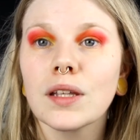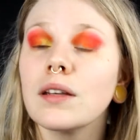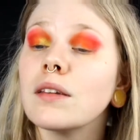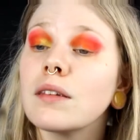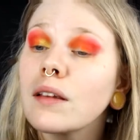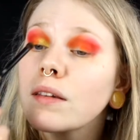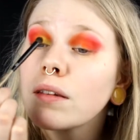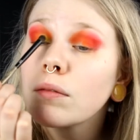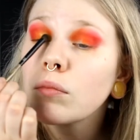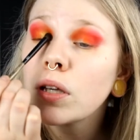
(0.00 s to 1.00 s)
It
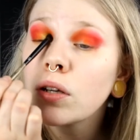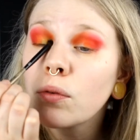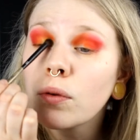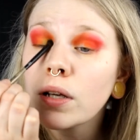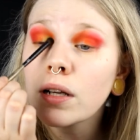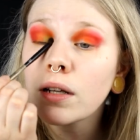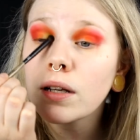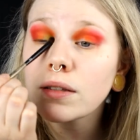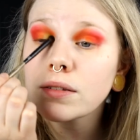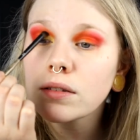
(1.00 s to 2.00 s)
does. It really
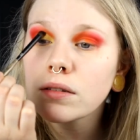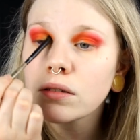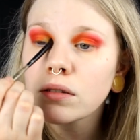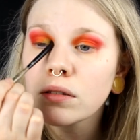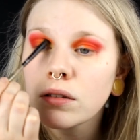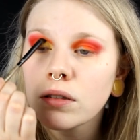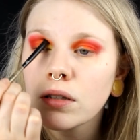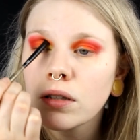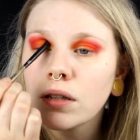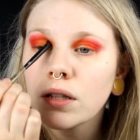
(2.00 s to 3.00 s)
does.
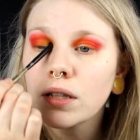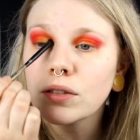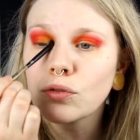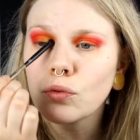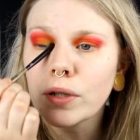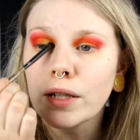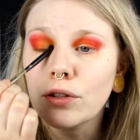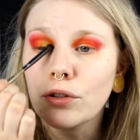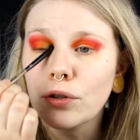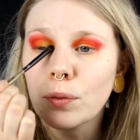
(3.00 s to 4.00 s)
It's really
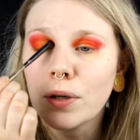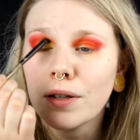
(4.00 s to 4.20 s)
do.